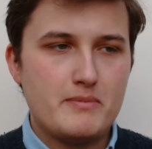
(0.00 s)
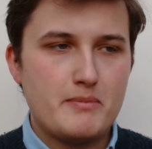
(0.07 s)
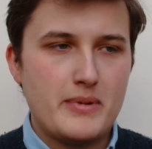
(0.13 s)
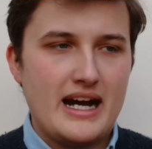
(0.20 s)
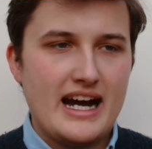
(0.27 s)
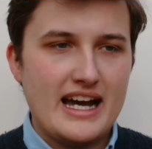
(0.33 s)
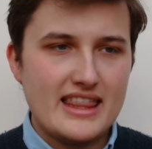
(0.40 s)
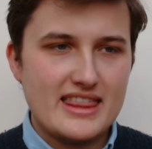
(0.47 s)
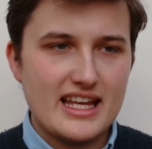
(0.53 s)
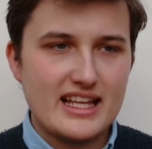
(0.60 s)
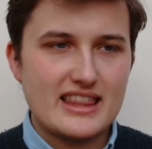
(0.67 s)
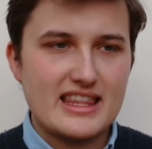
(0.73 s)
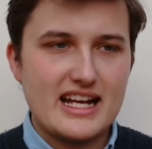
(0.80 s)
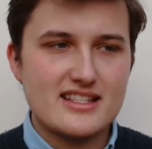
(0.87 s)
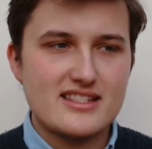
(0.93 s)
but I
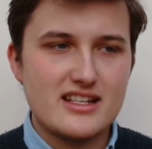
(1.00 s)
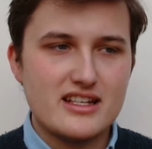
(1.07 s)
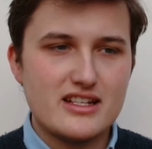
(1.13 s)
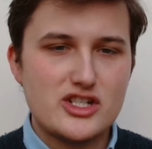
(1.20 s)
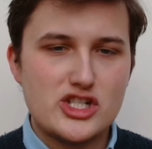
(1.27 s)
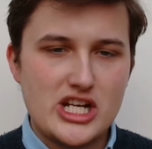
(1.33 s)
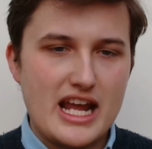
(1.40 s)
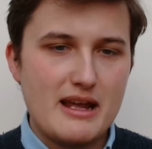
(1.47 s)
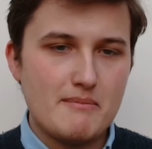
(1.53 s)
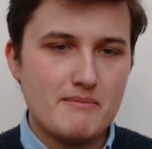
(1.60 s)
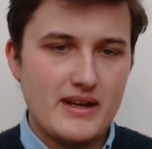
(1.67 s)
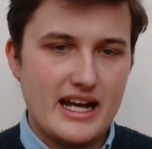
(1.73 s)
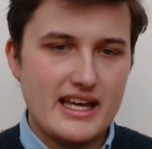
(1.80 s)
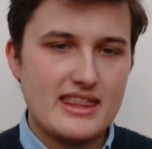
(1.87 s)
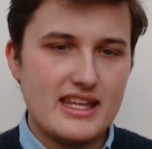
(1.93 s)
think that's a shame.
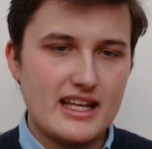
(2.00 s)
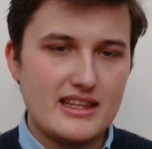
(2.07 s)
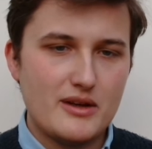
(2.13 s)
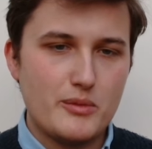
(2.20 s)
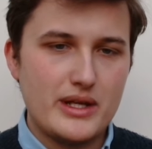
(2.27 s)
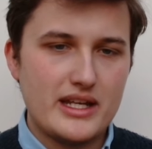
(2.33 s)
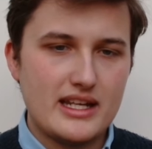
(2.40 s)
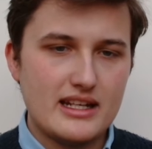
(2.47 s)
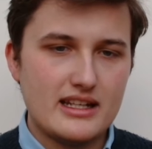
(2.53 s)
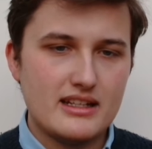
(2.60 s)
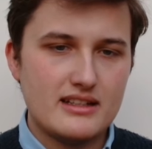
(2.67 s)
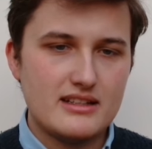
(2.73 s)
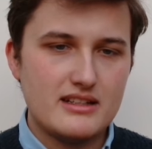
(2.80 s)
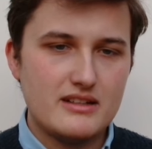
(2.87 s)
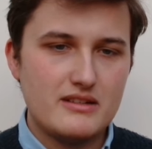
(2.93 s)
I think that we
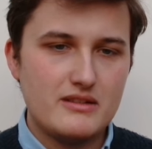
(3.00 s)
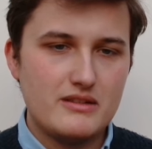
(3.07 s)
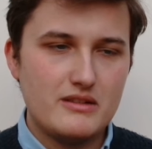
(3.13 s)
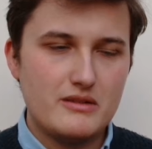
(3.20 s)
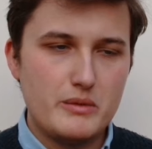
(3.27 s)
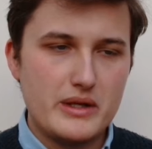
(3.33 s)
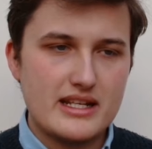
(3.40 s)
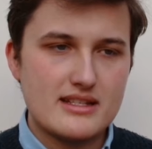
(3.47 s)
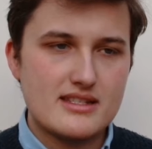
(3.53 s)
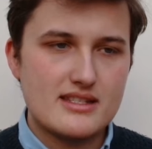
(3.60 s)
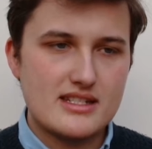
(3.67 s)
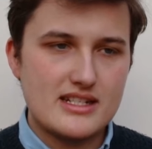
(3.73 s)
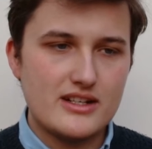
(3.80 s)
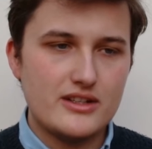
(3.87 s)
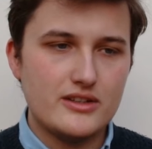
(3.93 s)
can we can
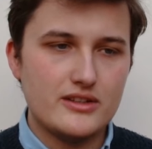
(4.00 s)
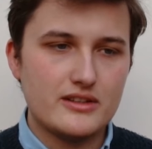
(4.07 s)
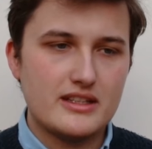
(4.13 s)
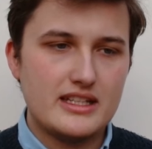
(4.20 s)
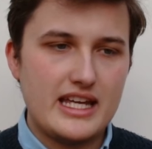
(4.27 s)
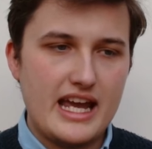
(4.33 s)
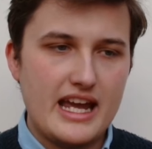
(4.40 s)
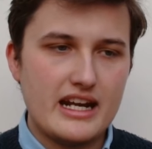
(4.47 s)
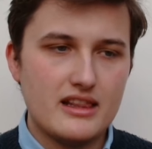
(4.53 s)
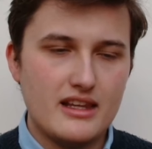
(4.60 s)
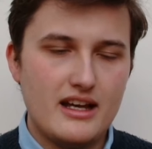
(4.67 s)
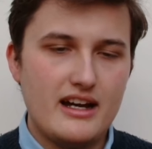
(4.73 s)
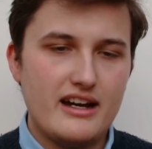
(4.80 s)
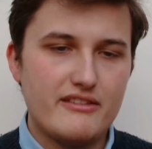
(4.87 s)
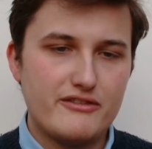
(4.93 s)
still gain a
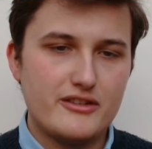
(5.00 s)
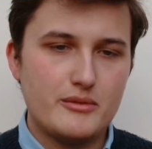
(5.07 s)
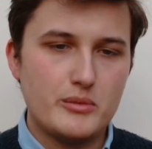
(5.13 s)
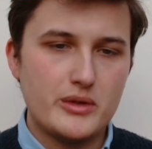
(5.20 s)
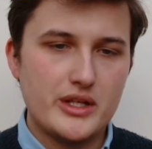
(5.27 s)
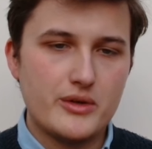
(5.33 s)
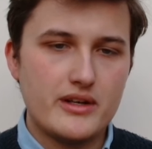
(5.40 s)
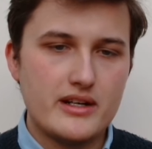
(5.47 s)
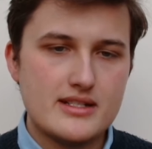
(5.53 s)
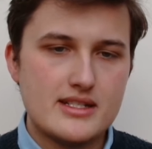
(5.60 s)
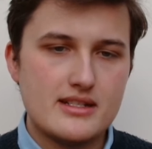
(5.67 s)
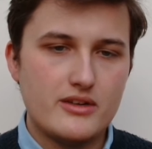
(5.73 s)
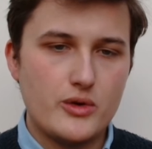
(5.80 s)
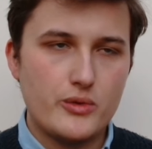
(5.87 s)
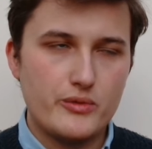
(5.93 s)
lot from reorient,
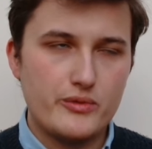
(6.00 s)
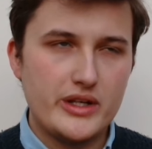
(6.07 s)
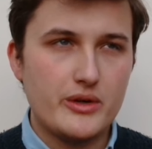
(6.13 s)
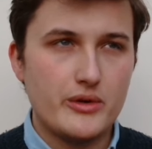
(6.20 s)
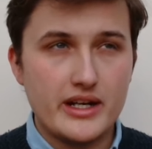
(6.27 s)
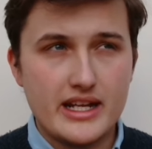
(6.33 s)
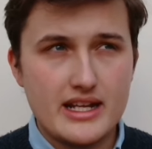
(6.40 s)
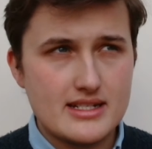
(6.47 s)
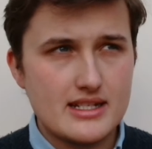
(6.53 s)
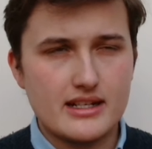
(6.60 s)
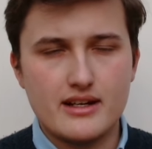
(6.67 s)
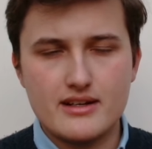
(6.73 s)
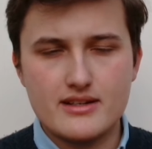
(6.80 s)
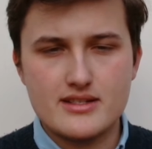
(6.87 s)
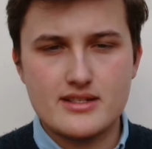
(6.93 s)

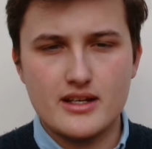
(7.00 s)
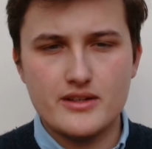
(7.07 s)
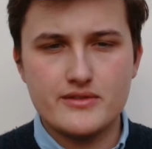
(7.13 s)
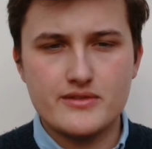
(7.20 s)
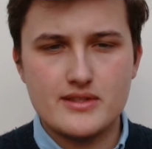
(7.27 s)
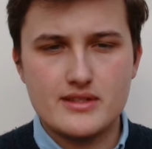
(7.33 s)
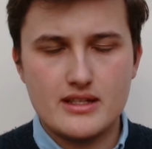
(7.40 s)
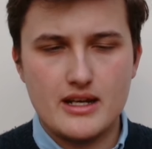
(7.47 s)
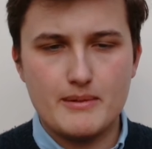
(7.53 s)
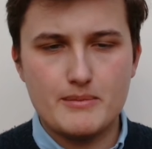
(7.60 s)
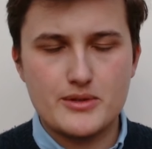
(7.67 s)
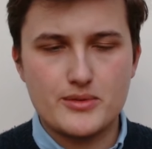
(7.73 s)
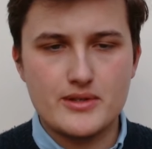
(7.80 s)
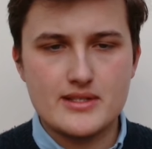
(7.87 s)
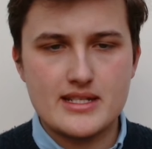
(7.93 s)
reorienting ourselves up
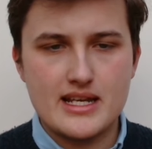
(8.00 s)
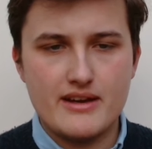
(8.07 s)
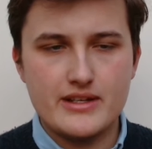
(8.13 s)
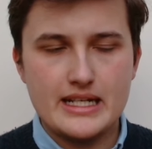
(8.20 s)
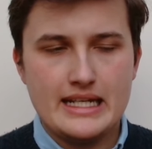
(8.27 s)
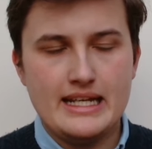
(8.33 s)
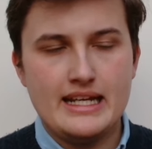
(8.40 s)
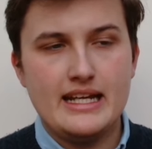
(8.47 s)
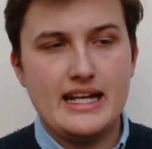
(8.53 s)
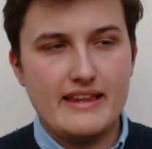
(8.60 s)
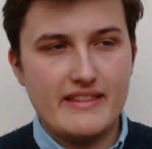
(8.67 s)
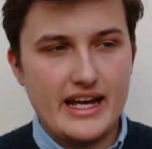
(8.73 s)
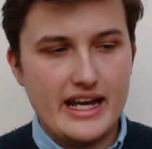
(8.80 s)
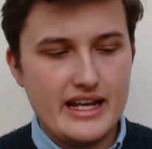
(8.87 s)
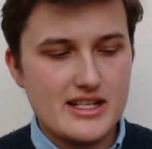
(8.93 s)
towards heaven.
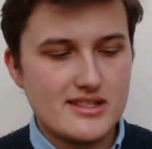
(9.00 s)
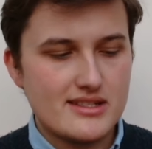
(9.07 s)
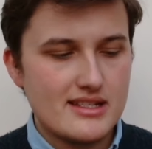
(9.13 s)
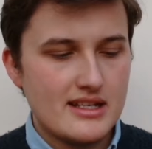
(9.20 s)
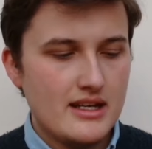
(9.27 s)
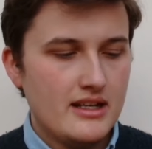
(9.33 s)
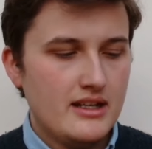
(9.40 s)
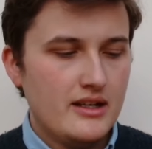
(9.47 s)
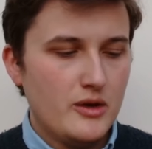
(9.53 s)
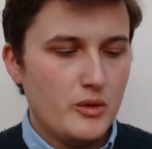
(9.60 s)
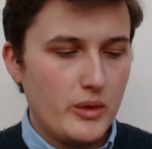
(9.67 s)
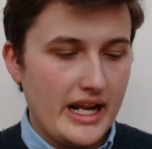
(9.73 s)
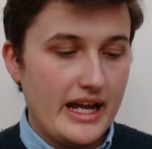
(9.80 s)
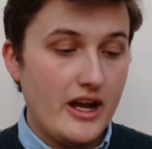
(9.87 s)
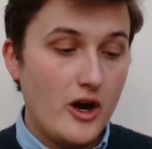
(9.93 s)
And that is
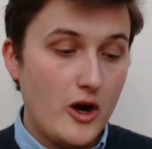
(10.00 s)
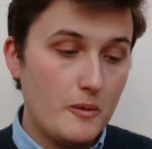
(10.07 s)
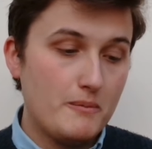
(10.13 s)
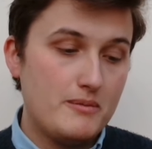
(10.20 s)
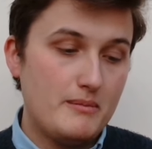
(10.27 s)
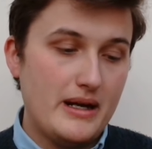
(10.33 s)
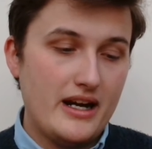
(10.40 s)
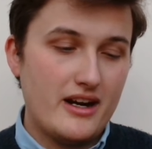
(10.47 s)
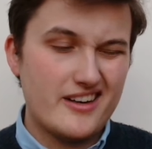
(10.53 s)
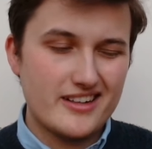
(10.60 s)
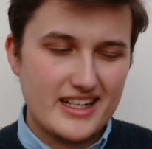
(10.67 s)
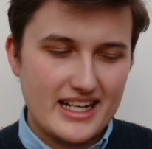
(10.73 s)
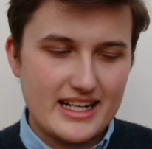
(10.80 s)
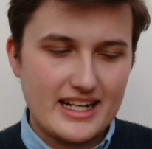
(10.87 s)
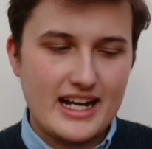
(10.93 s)
what I hope my
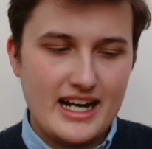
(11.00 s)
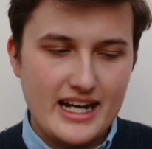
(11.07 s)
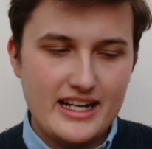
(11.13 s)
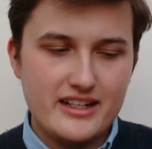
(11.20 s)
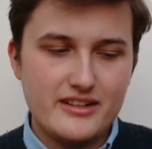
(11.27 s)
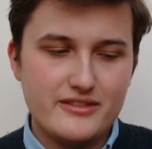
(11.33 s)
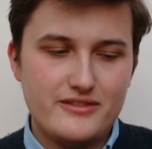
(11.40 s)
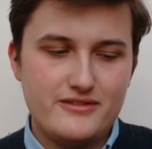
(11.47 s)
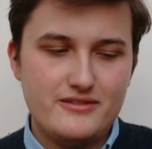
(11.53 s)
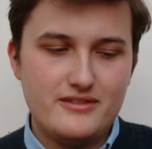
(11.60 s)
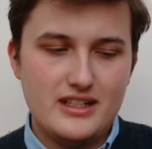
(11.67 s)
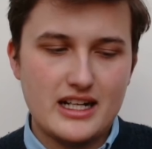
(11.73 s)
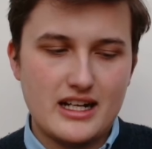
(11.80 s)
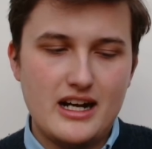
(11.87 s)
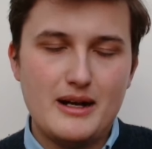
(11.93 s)
art can kind of
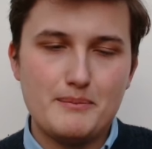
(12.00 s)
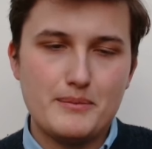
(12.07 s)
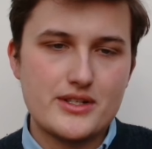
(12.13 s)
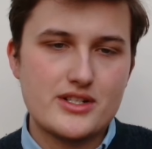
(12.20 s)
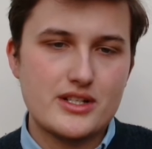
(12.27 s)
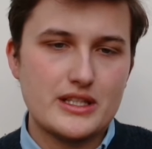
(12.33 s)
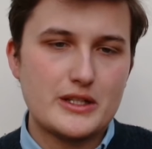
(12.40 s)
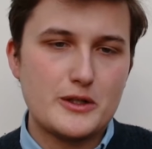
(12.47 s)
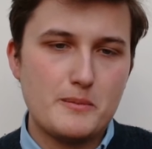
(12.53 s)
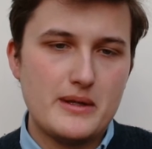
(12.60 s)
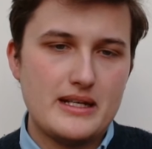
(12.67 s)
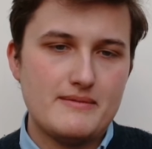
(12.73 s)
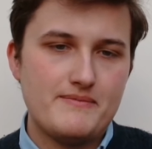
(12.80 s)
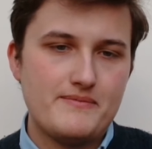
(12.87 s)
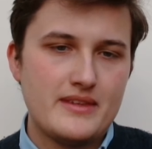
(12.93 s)
accomplish a little
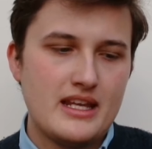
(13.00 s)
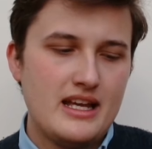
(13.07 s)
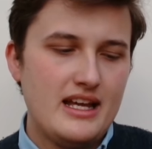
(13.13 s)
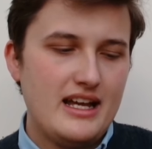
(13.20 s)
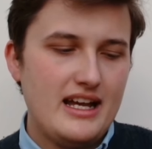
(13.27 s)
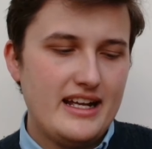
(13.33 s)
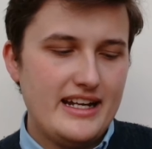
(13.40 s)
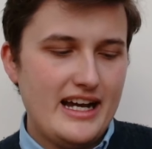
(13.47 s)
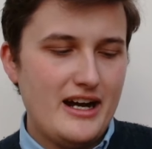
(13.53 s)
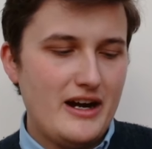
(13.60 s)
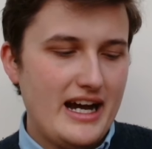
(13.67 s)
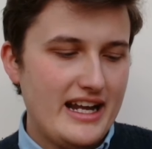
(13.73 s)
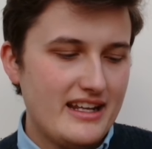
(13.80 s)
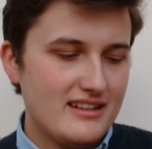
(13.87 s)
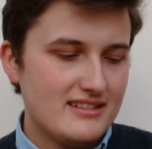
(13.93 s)
bit. Now
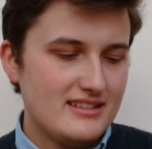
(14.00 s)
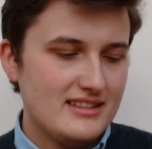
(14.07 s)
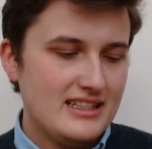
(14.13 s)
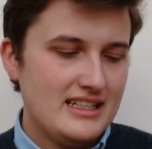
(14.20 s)
I